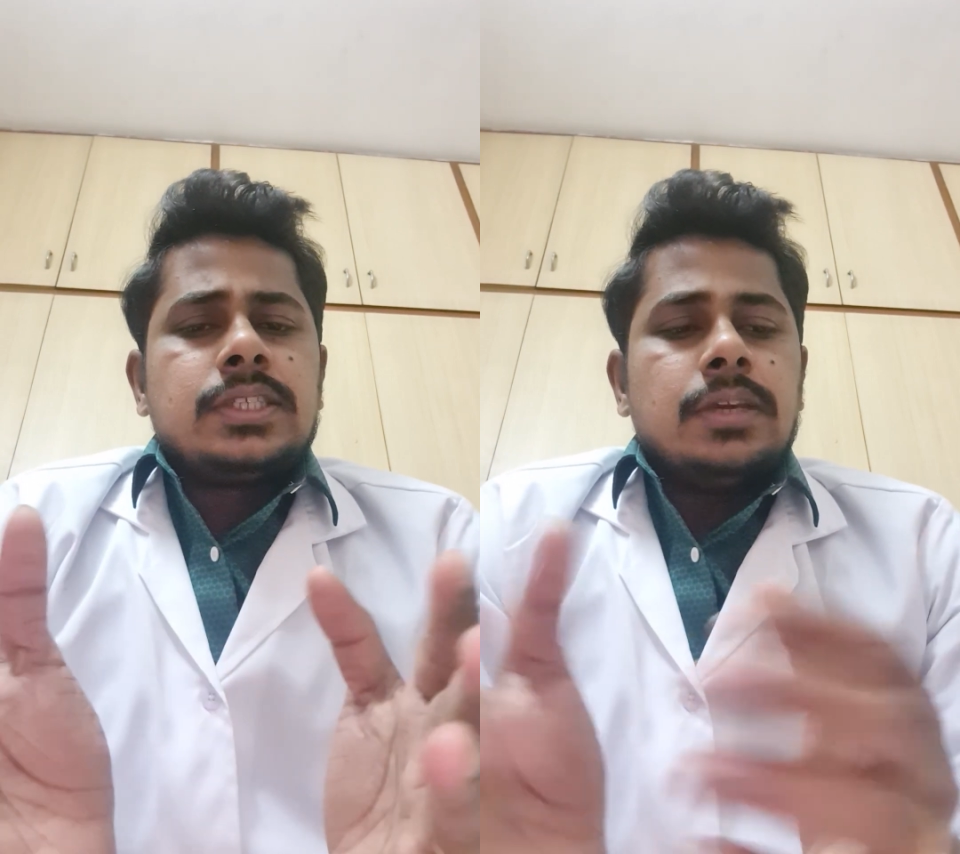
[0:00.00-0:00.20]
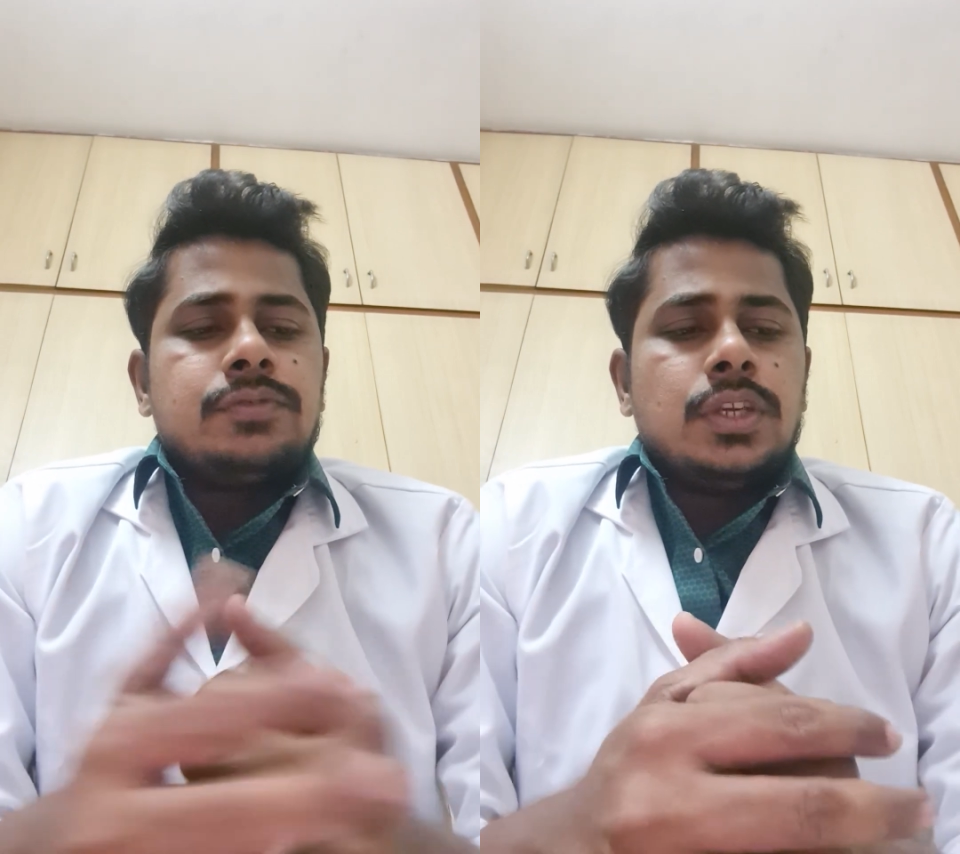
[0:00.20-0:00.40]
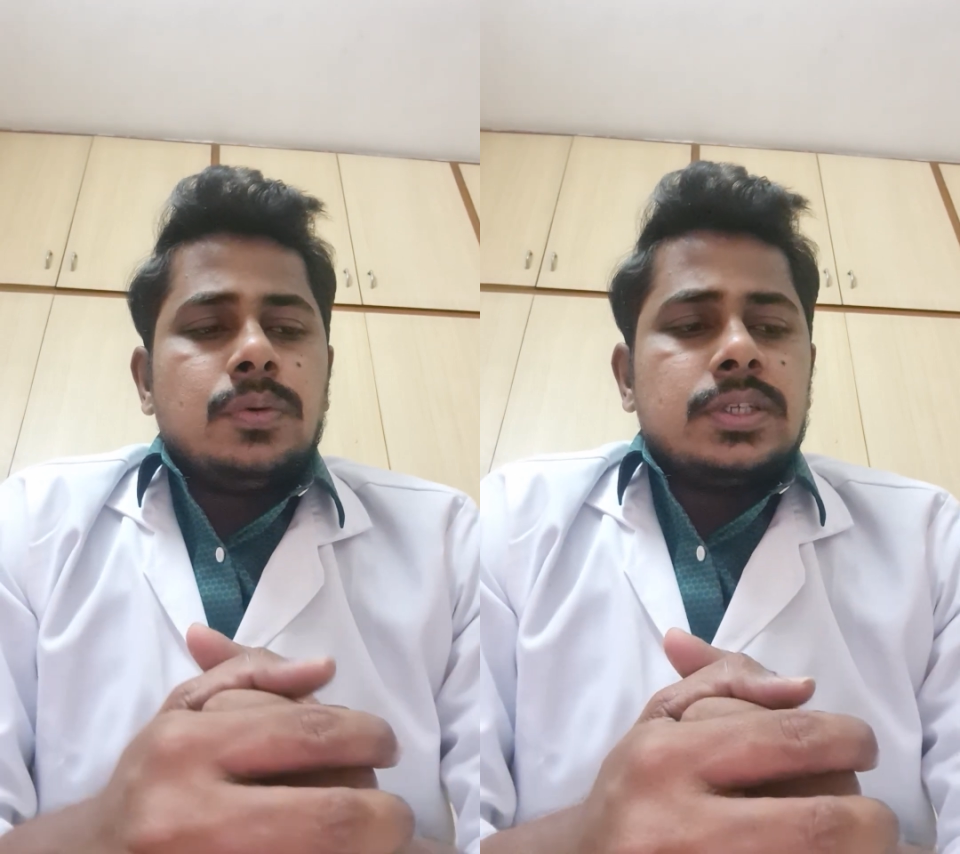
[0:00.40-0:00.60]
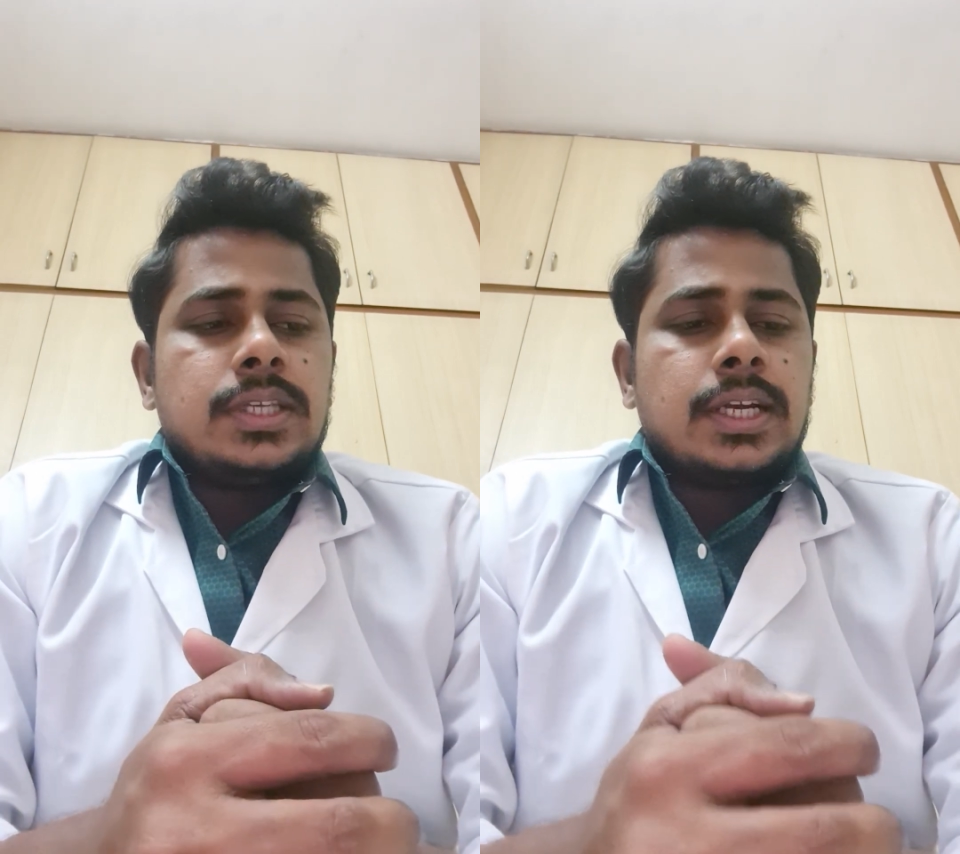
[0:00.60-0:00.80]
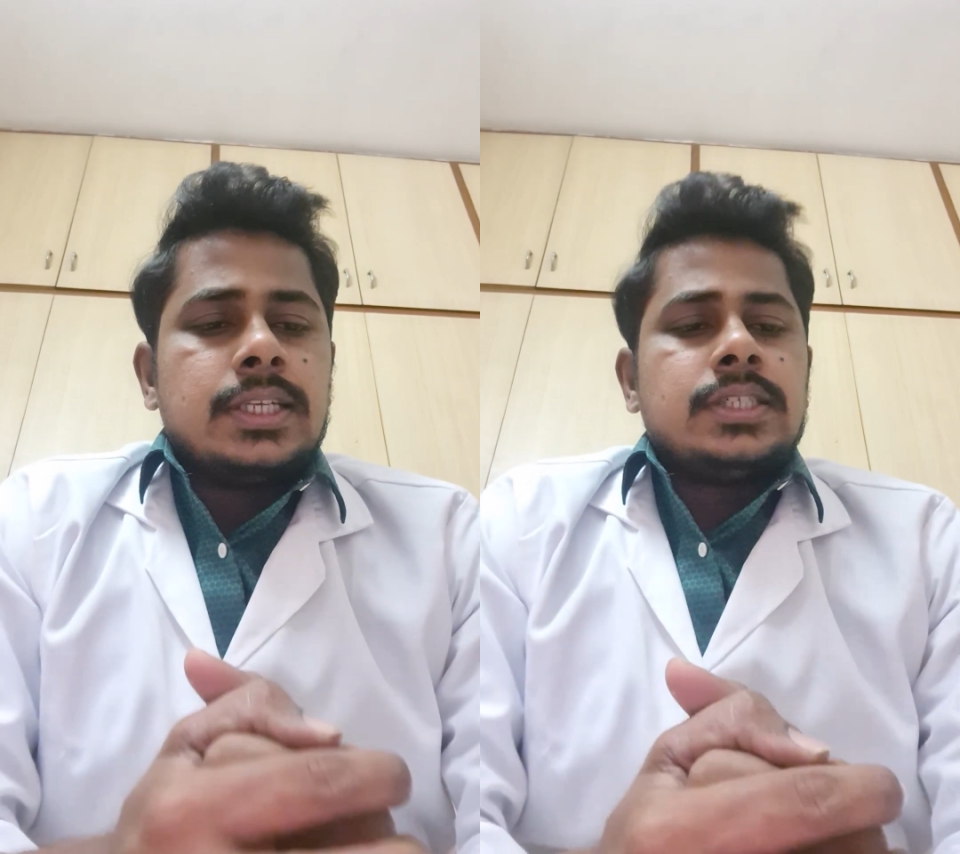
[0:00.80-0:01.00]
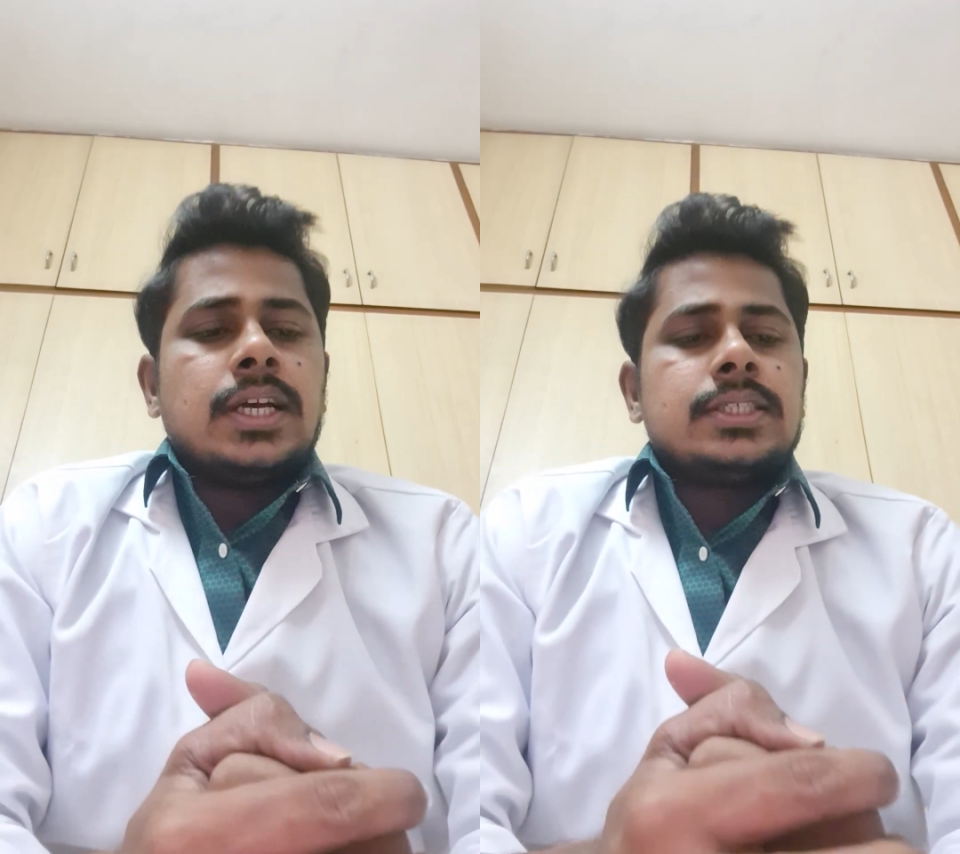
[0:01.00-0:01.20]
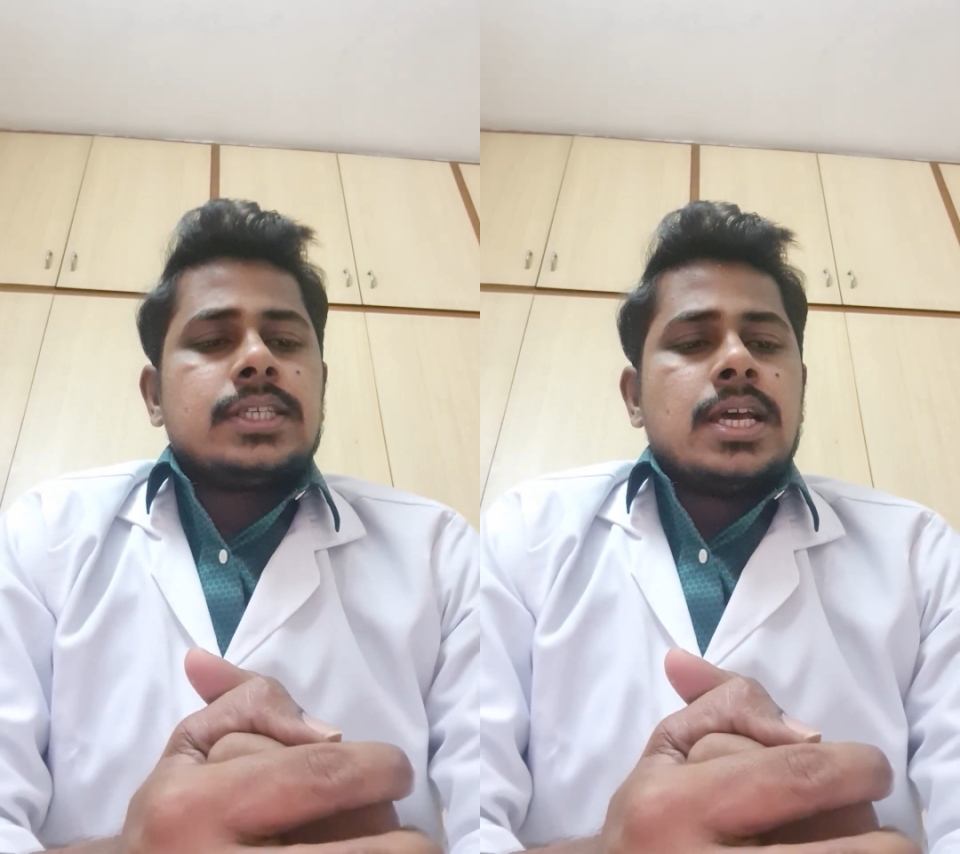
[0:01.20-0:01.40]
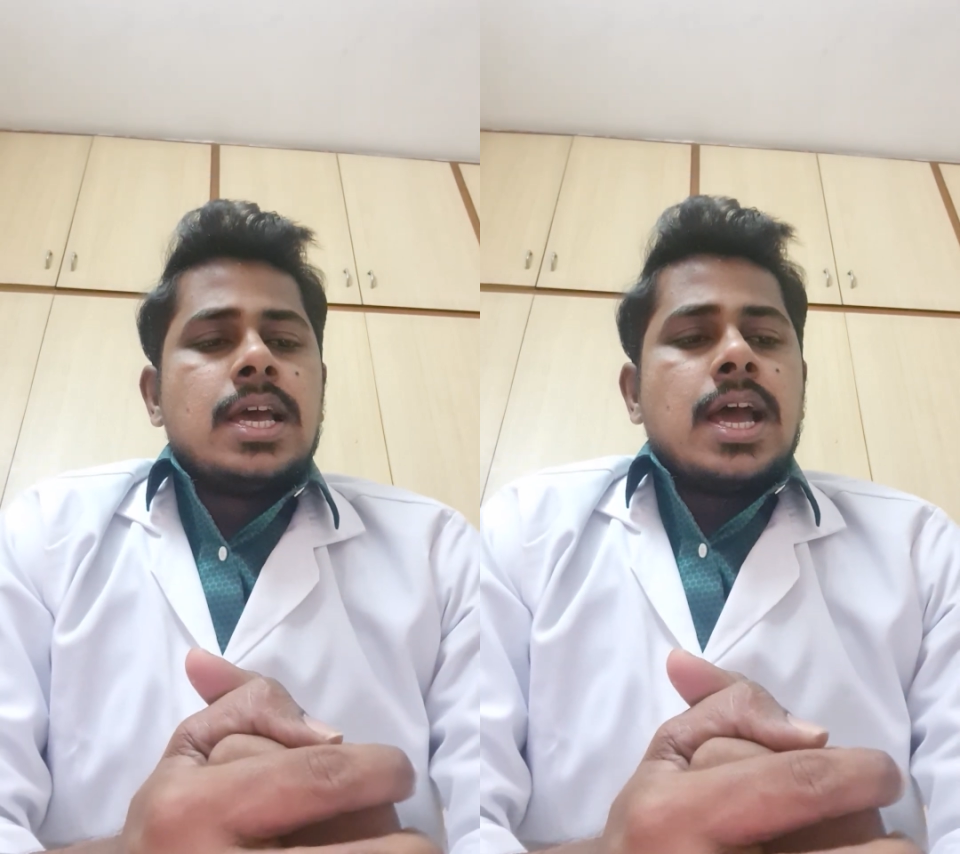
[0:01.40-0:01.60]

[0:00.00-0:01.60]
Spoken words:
gives you a second chance.